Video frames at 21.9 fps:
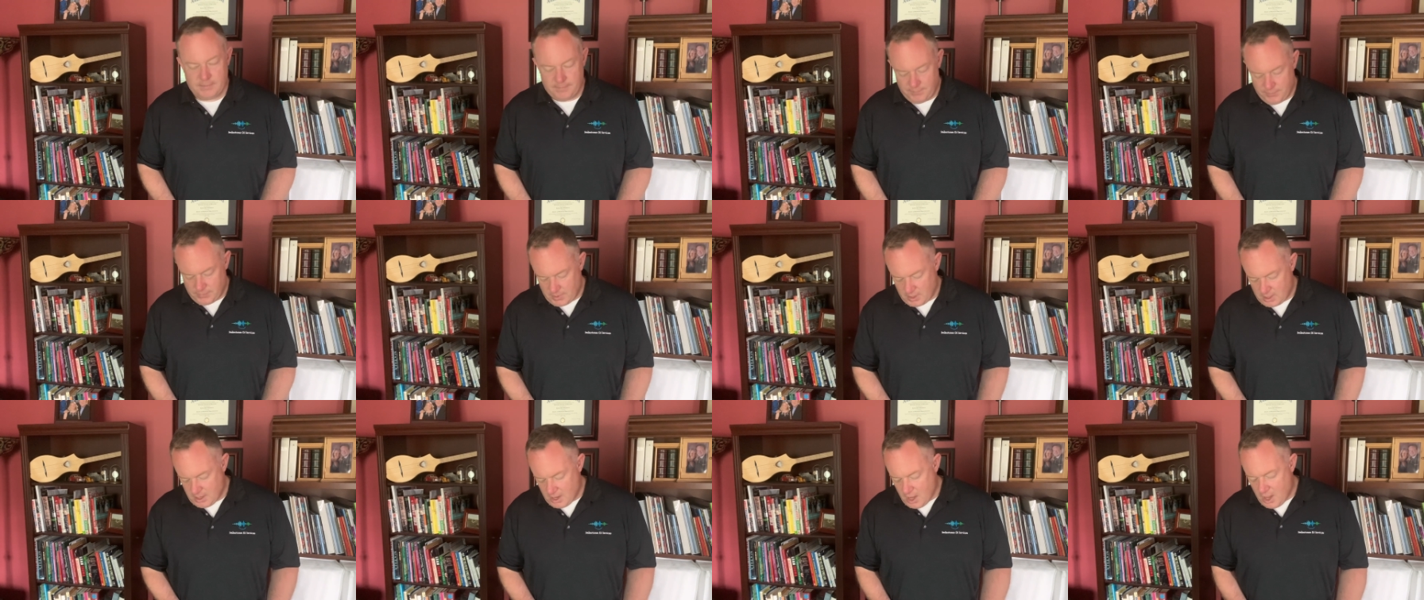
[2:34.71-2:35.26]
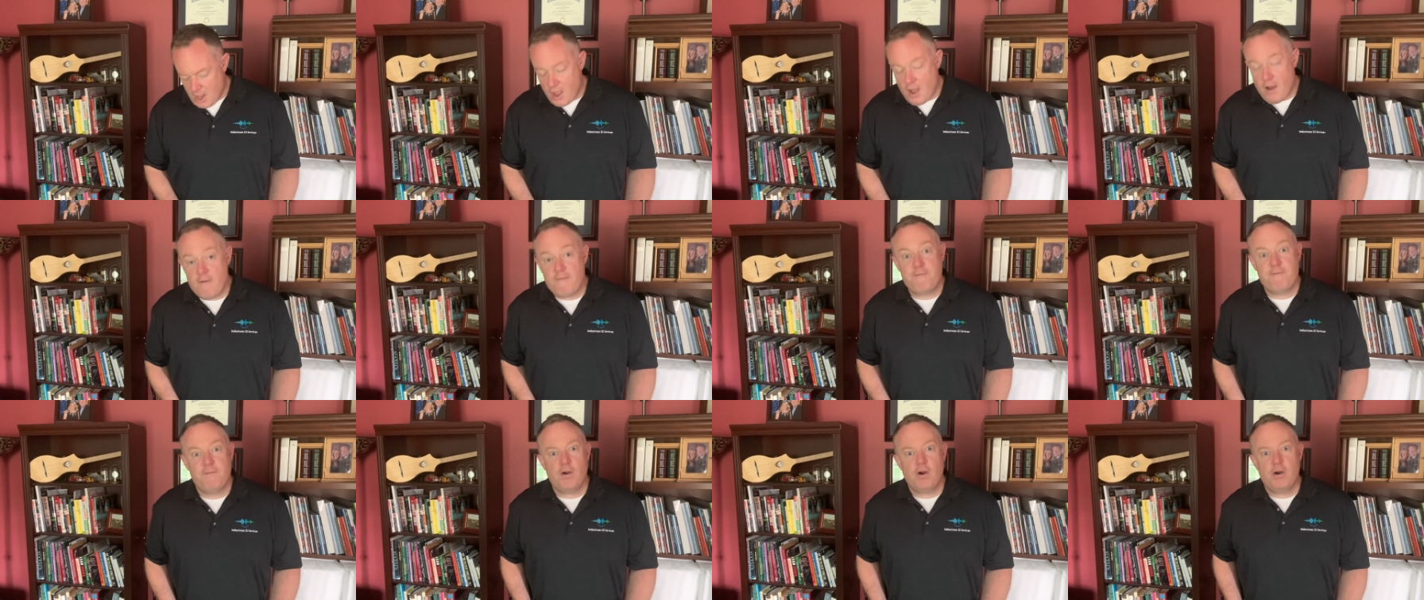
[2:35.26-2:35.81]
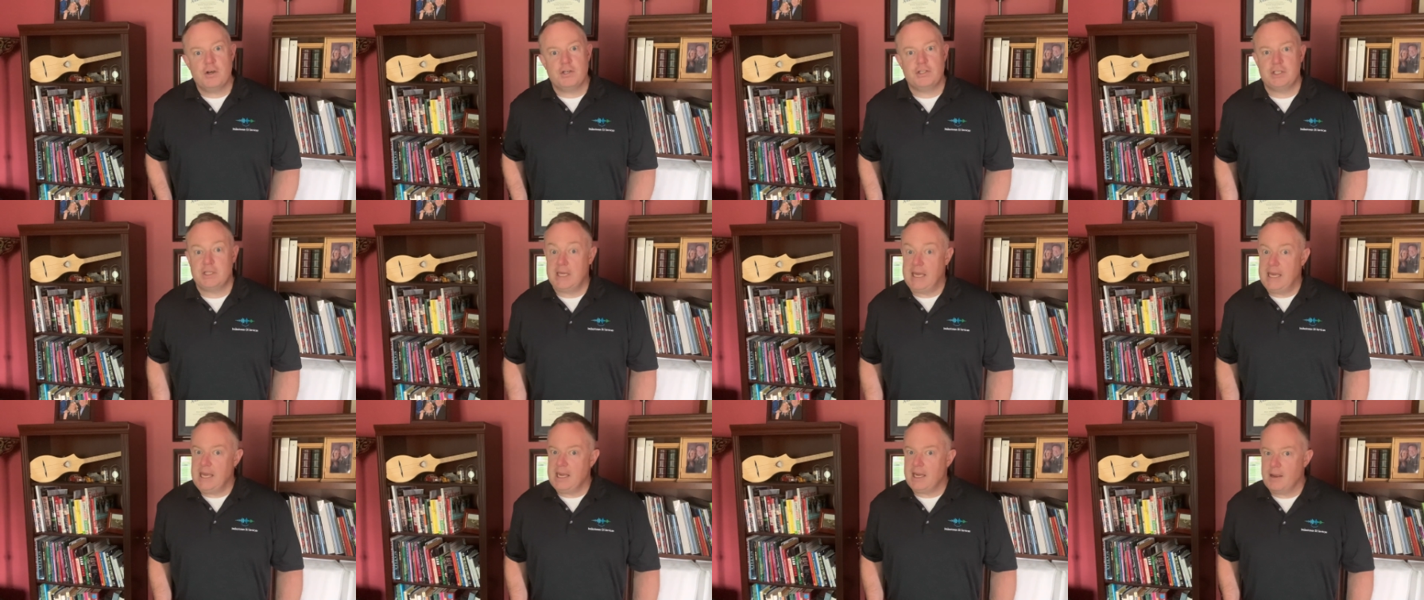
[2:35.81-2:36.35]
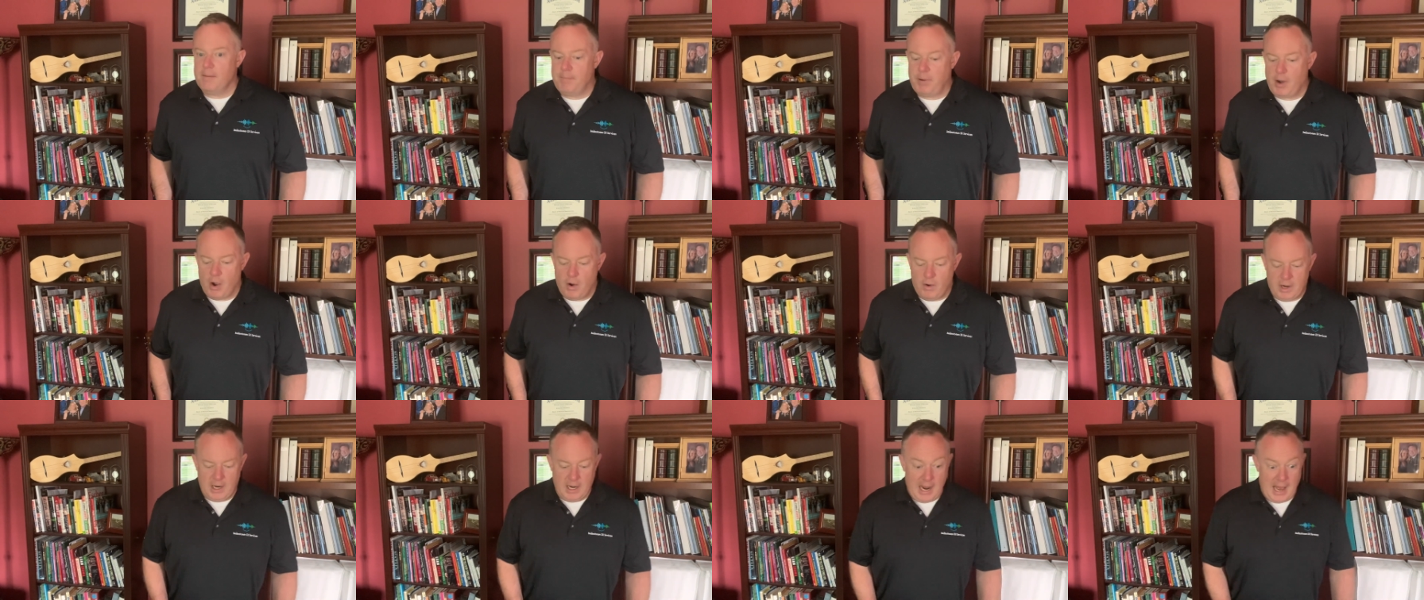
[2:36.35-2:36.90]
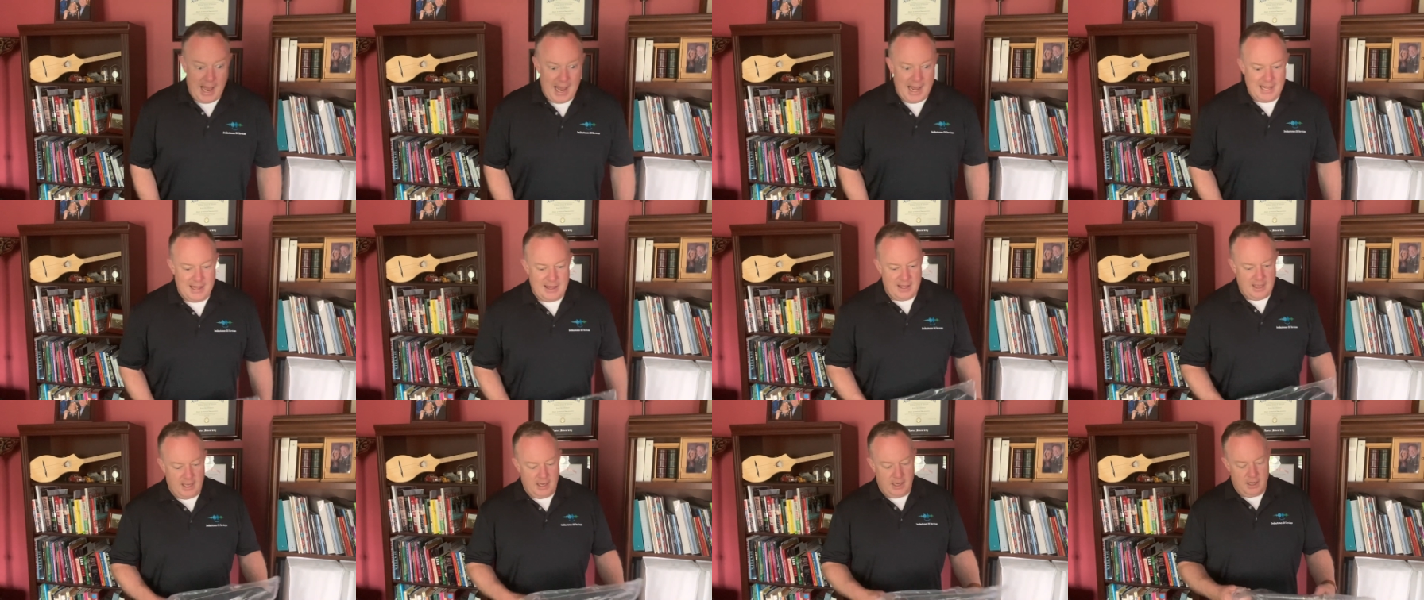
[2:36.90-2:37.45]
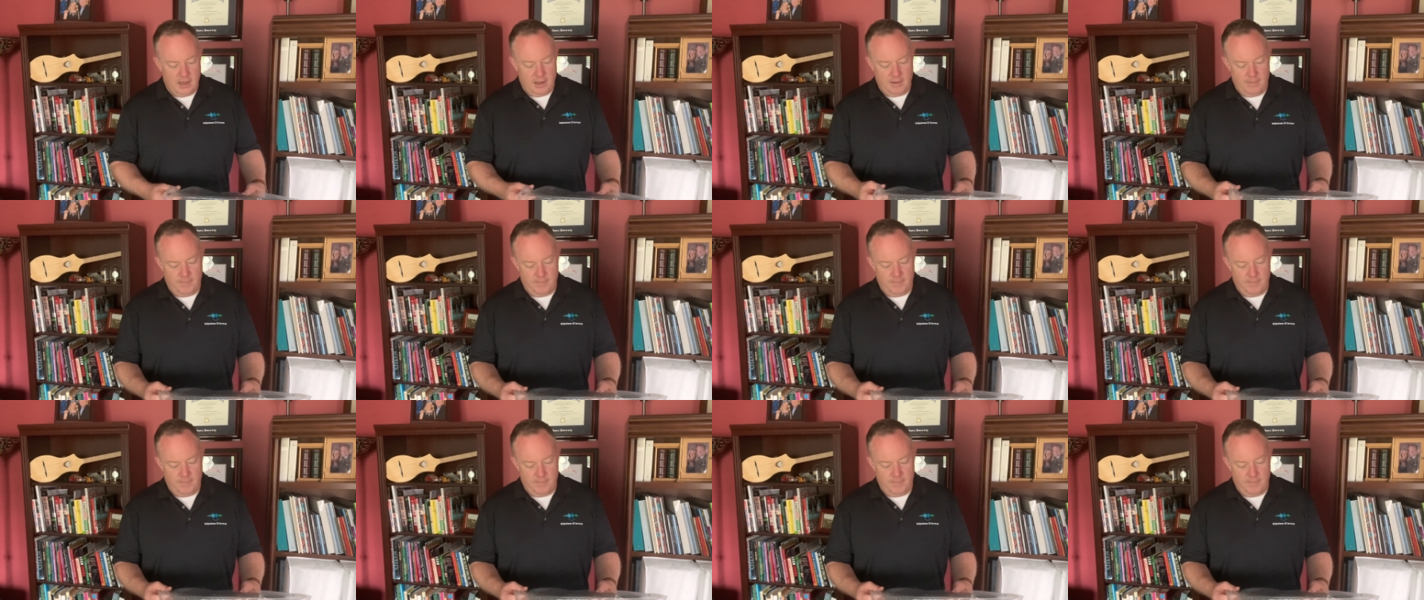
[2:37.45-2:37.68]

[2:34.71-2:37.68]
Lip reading: First key component, I think,